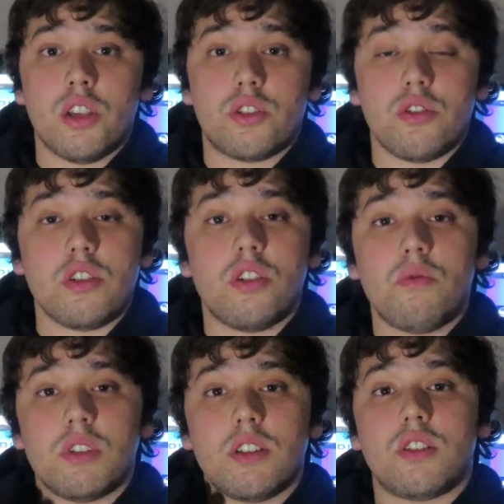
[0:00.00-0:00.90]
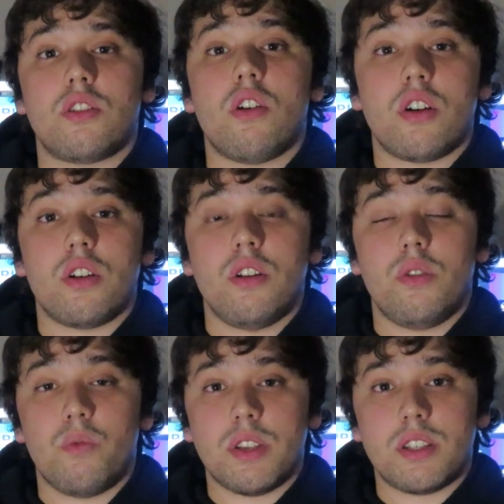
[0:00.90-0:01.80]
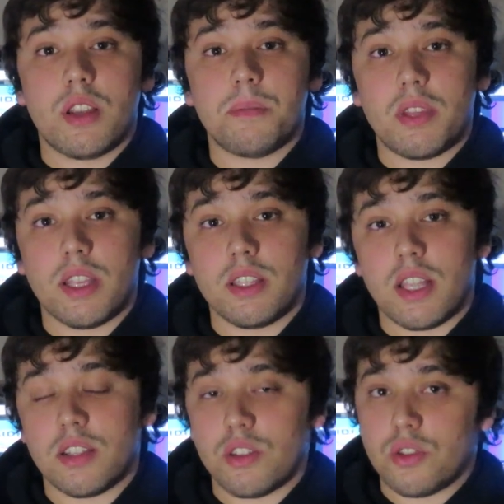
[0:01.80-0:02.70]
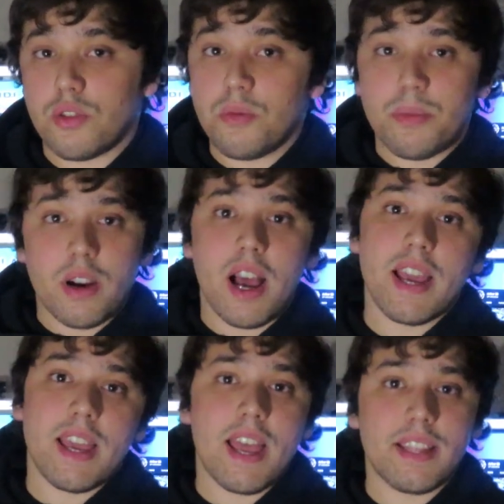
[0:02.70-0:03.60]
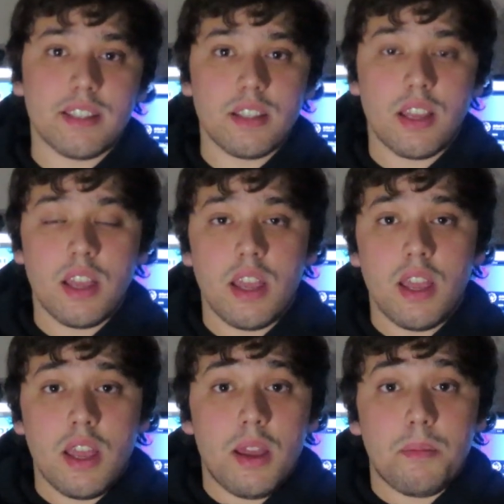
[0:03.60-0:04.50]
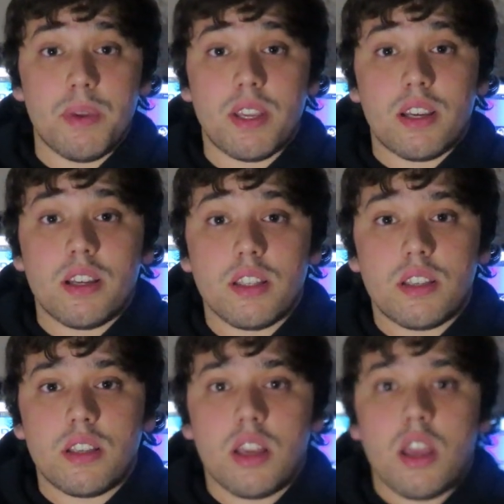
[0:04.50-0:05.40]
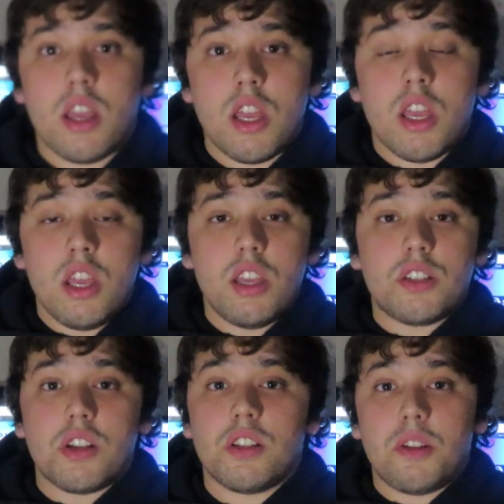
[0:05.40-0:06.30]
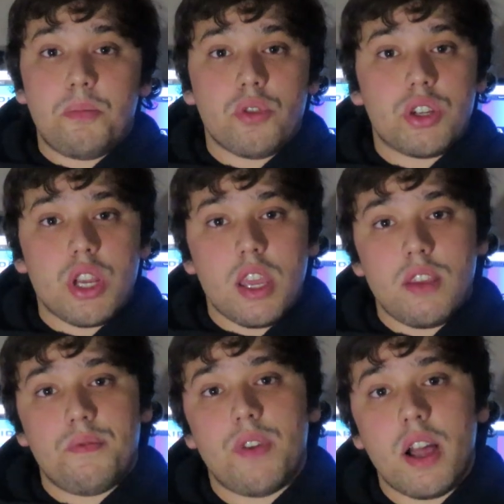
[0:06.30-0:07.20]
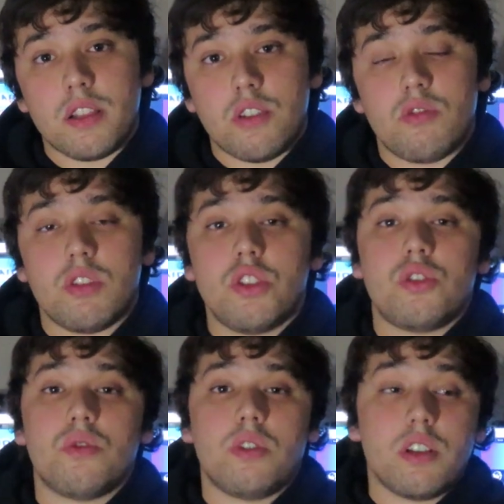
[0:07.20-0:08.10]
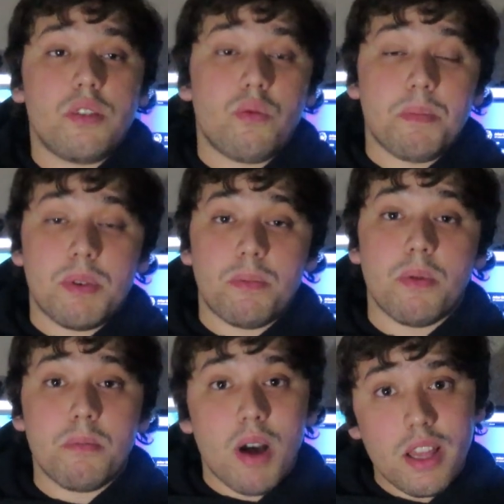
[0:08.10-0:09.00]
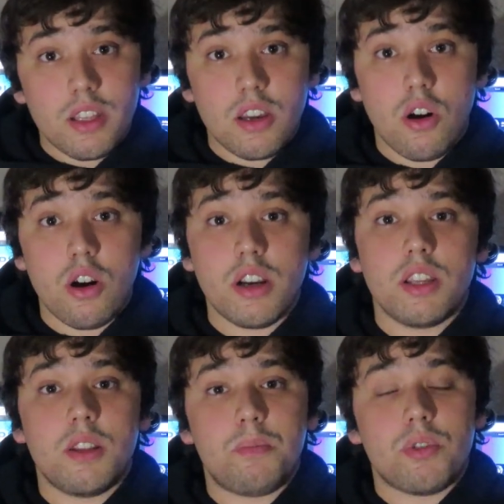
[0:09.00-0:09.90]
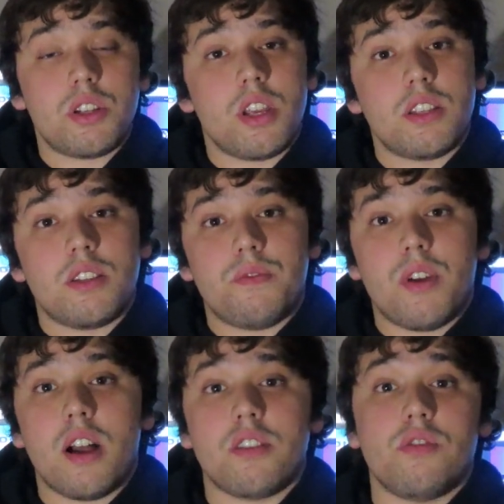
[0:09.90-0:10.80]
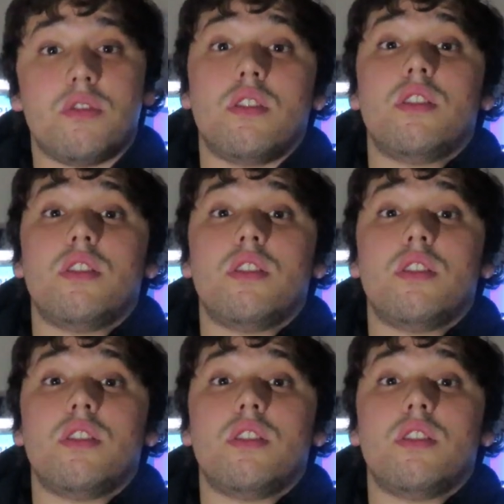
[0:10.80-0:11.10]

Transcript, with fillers: So you don't want to start with something that's super high-end because it's going to depreciate in value. And usually when people mod a car, it depreciates in value